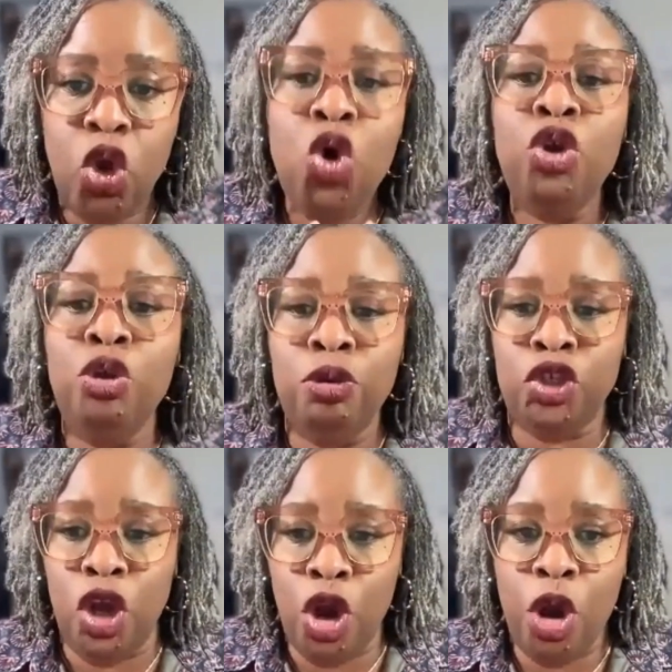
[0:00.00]
who you
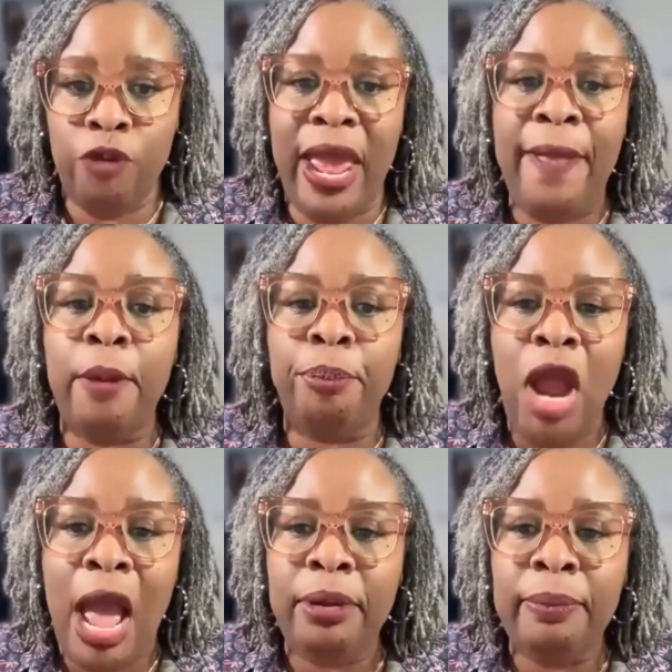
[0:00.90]
serve, and the
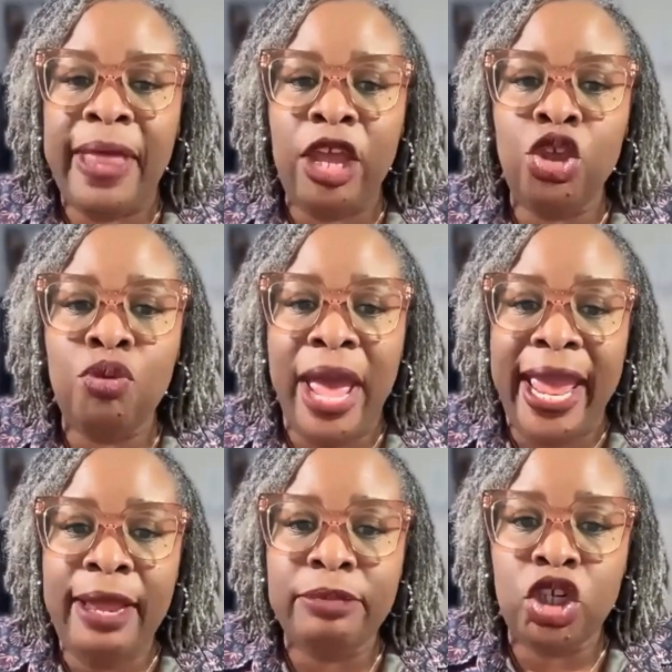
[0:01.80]
problem that you aim